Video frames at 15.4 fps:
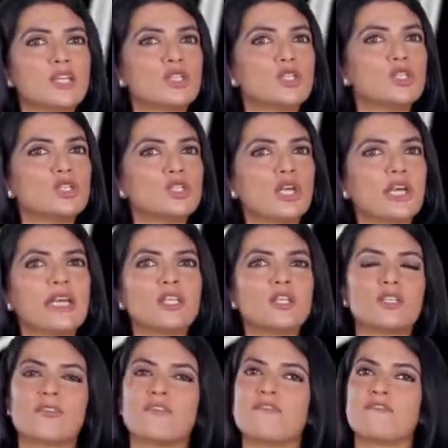to
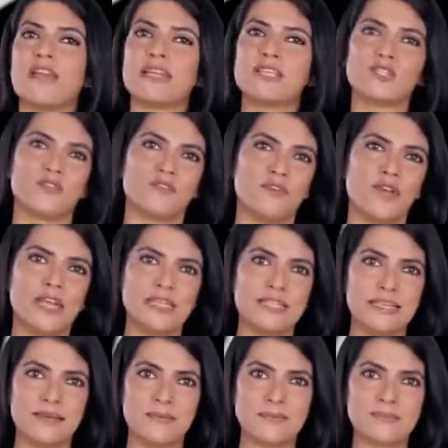change the face of
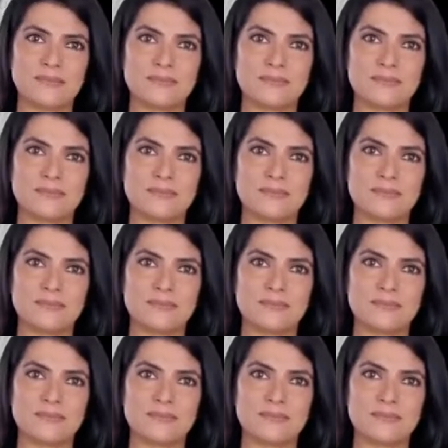India.